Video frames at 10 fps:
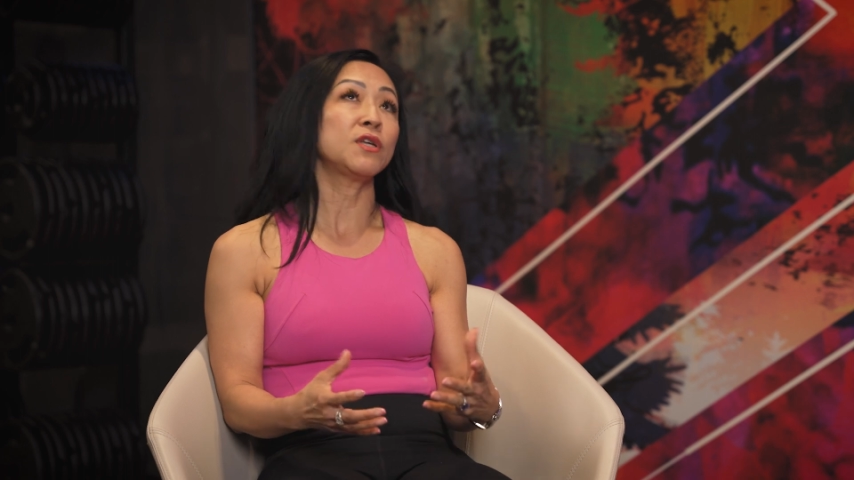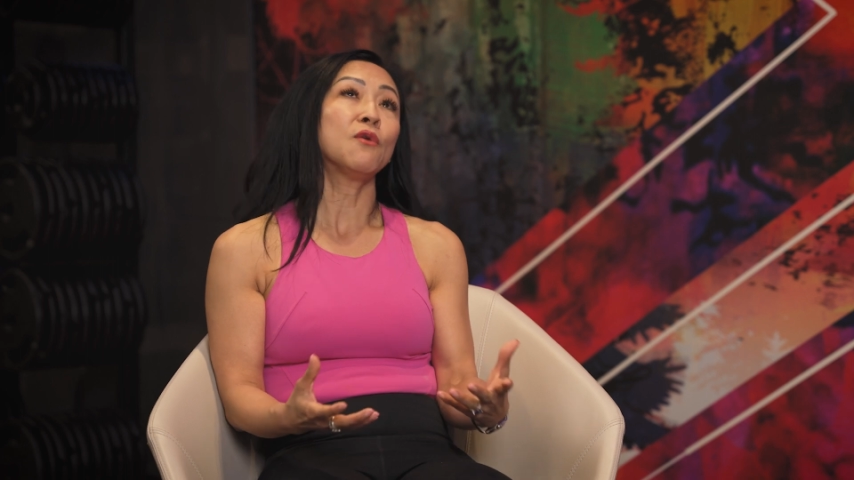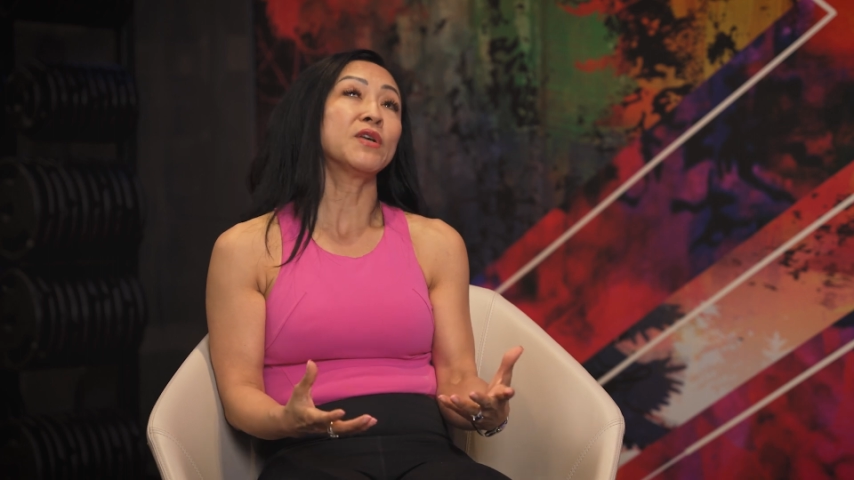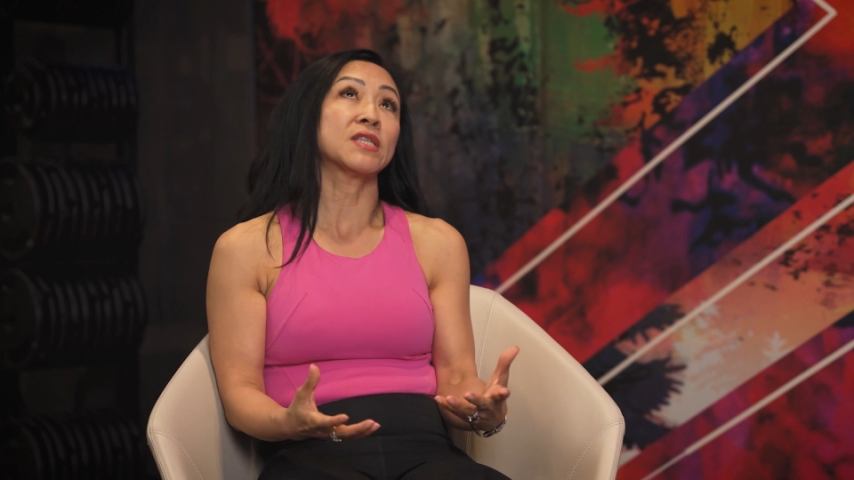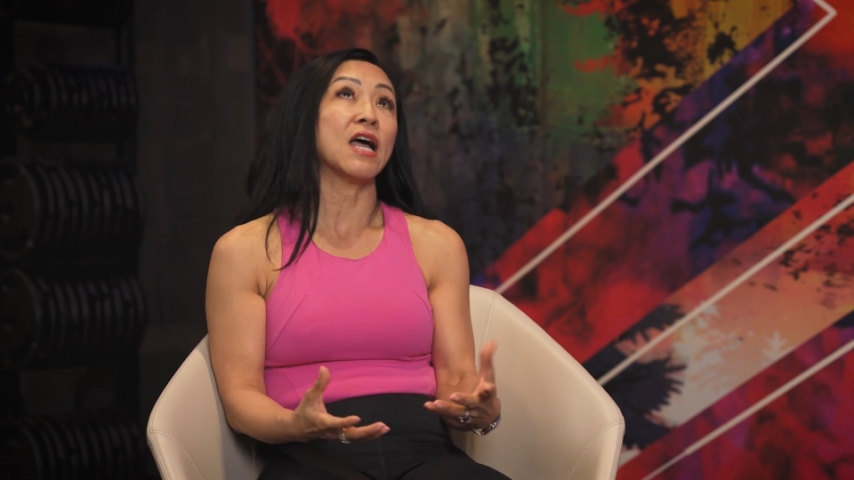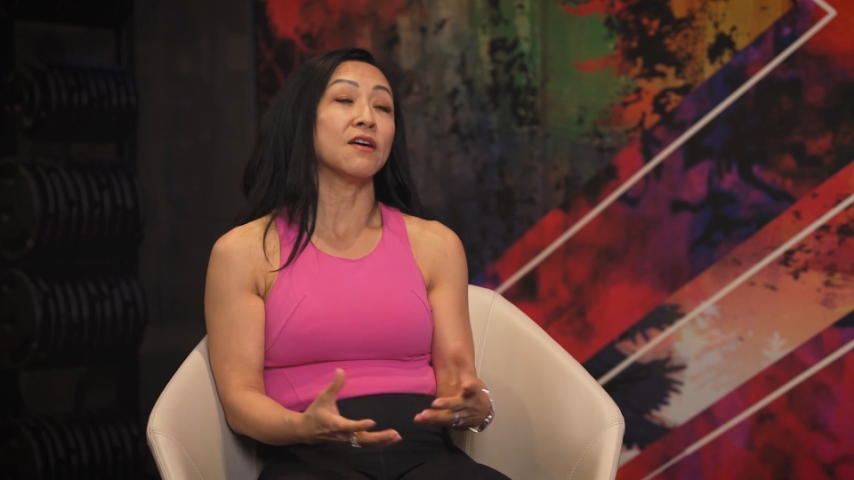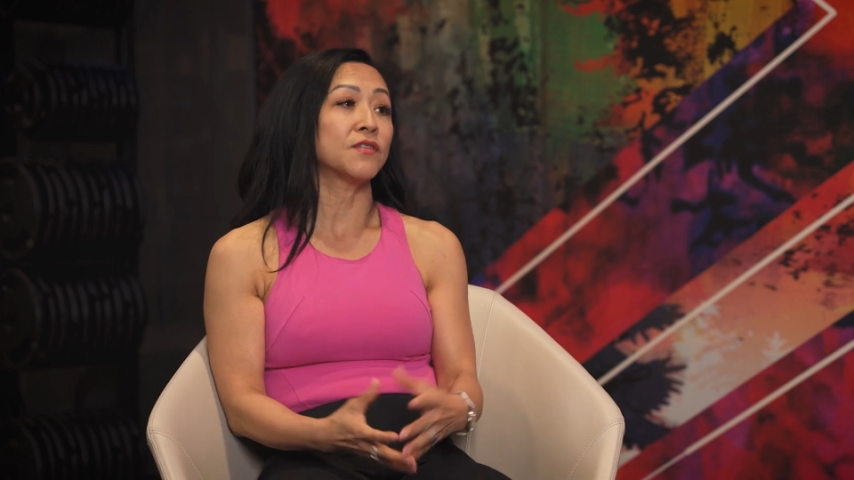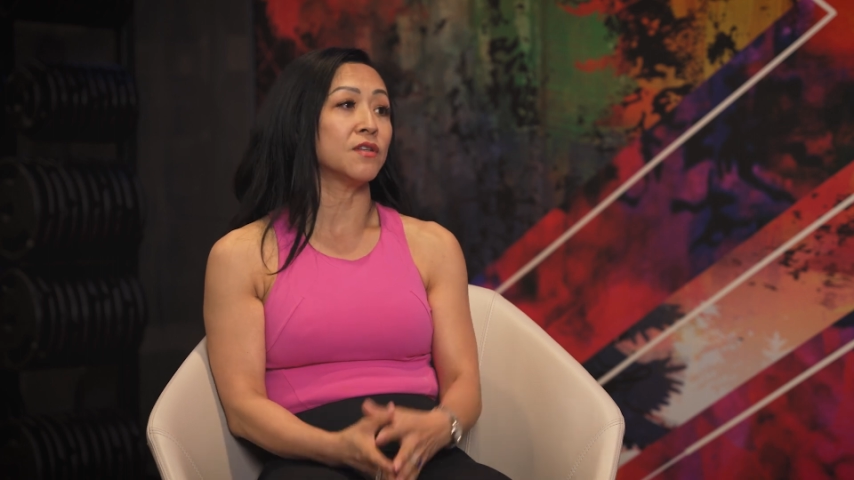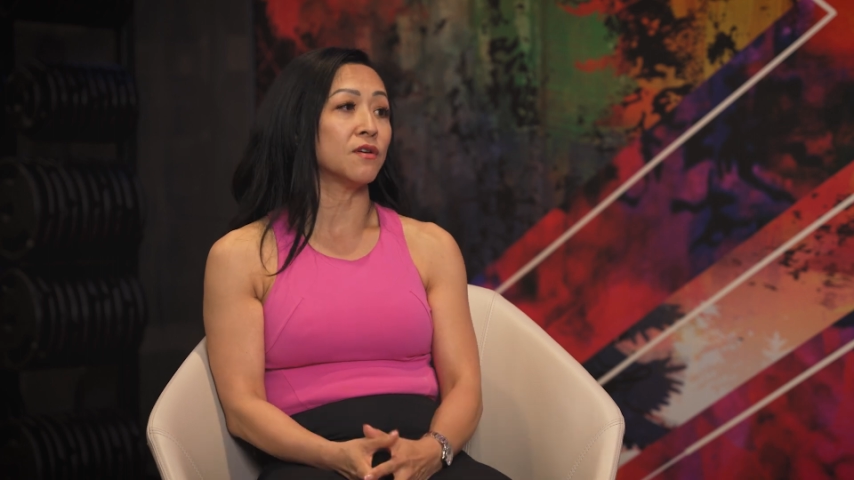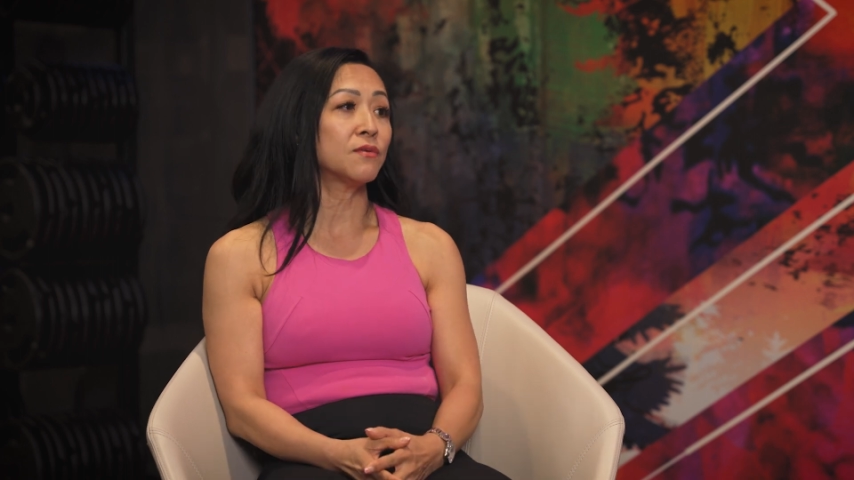always have,
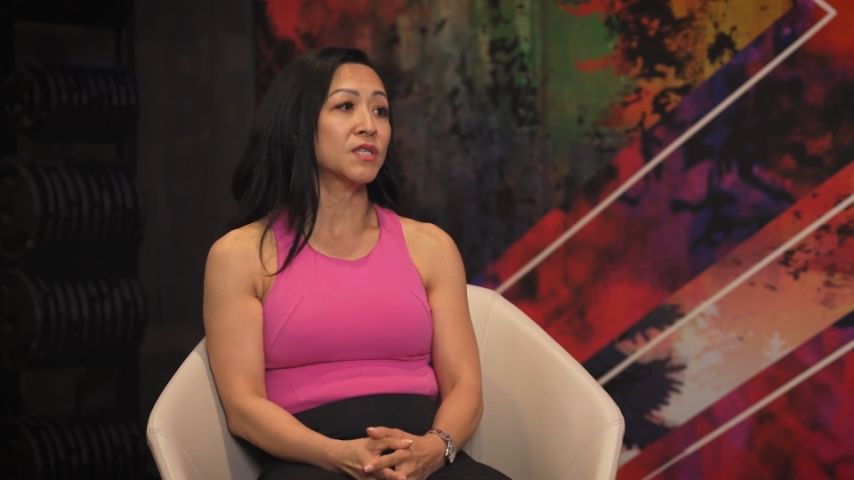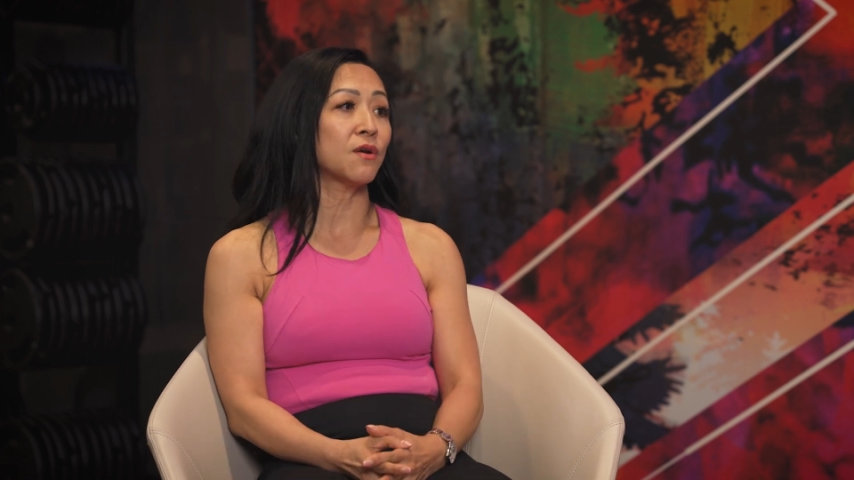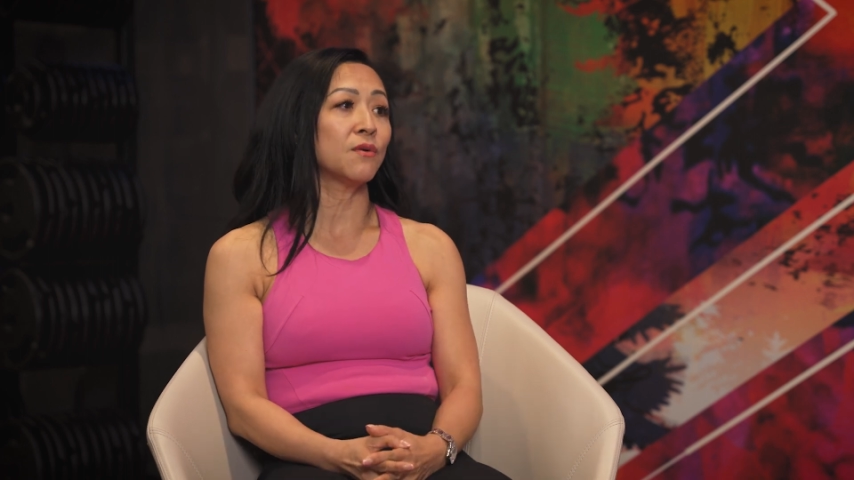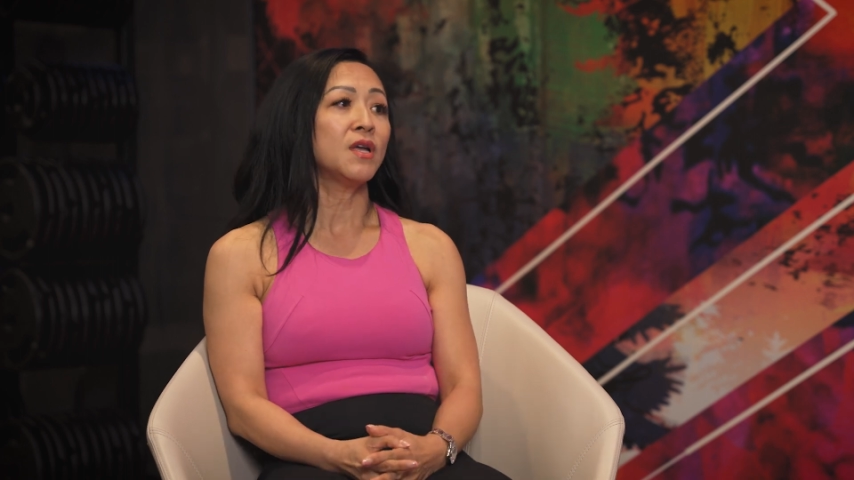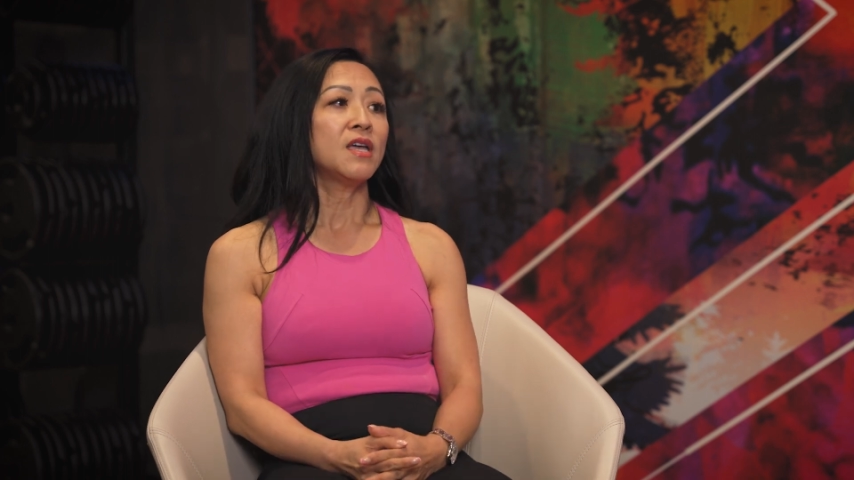you know, so